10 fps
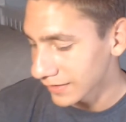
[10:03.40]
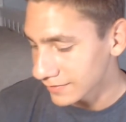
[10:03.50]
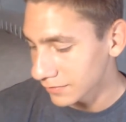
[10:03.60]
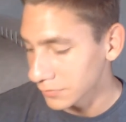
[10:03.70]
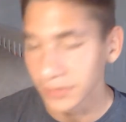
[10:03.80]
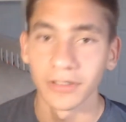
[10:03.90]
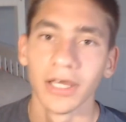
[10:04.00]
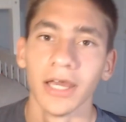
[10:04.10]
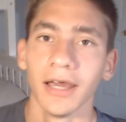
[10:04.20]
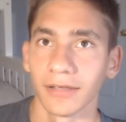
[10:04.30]
is, I mean,
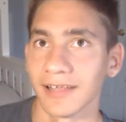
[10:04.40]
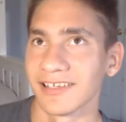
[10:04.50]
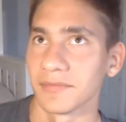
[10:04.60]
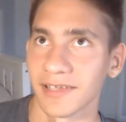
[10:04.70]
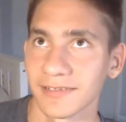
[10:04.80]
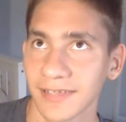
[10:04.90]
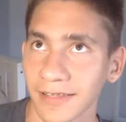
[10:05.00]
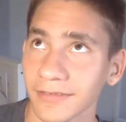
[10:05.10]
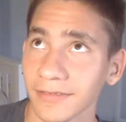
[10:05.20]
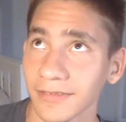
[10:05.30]
9 times out of
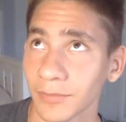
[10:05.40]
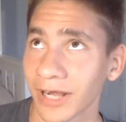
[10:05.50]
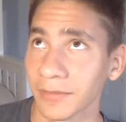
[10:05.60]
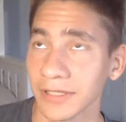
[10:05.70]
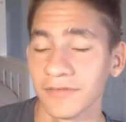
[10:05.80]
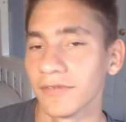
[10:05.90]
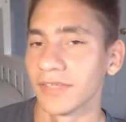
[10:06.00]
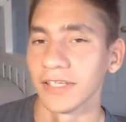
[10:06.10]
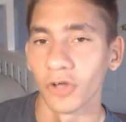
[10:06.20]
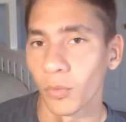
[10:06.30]
10, they probably, even if
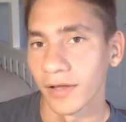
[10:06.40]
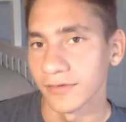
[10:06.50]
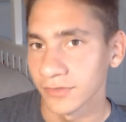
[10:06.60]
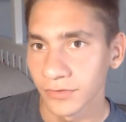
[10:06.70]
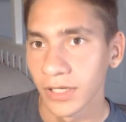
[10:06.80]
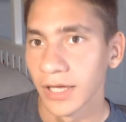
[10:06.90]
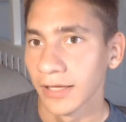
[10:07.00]
they don't want to,